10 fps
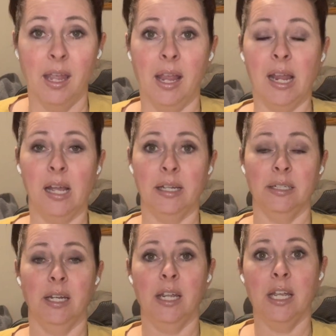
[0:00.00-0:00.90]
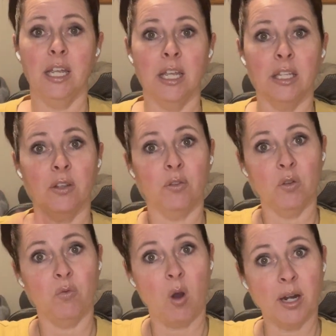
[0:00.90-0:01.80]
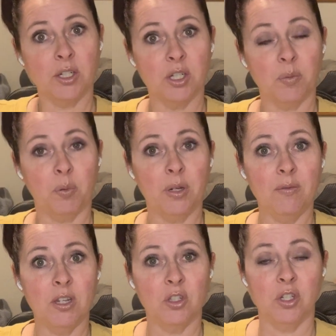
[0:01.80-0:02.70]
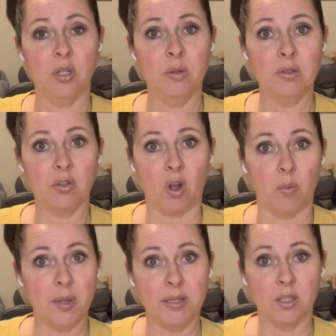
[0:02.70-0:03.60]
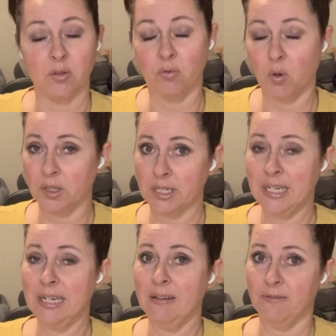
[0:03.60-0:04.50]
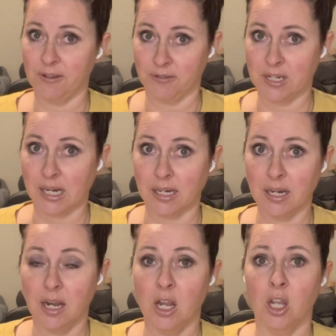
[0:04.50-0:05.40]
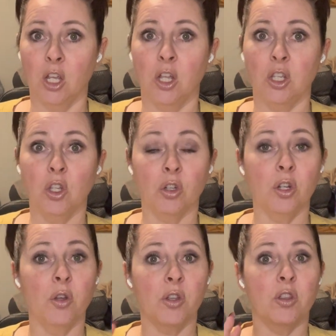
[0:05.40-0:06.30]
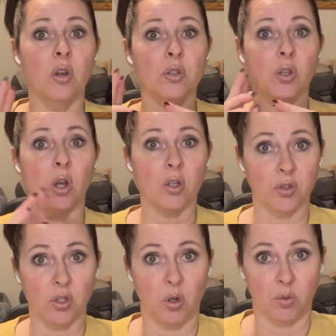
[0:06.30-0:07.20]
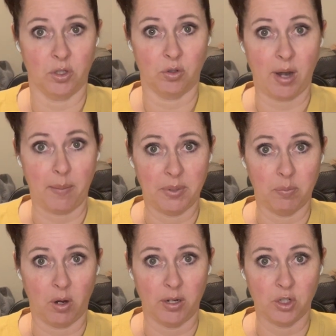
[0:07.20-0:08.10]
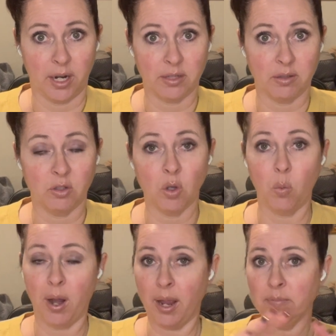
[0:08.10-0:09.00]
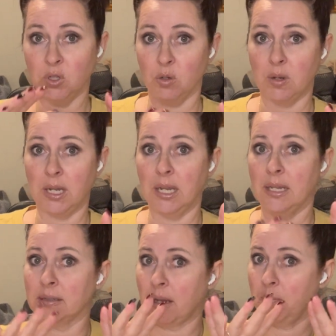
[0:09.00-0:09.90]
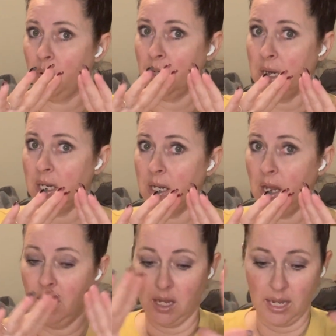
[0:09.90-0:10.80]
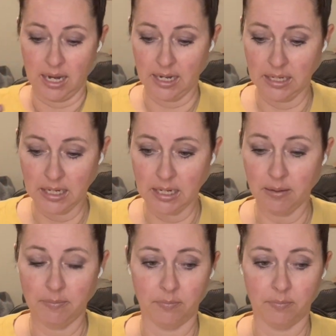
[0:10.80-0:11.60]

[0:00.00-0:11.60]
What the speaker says: And if you've watched the previous two installments, 14 and 15, you'll know that those also were scrappy projects. So what I'm doing is I'm putting any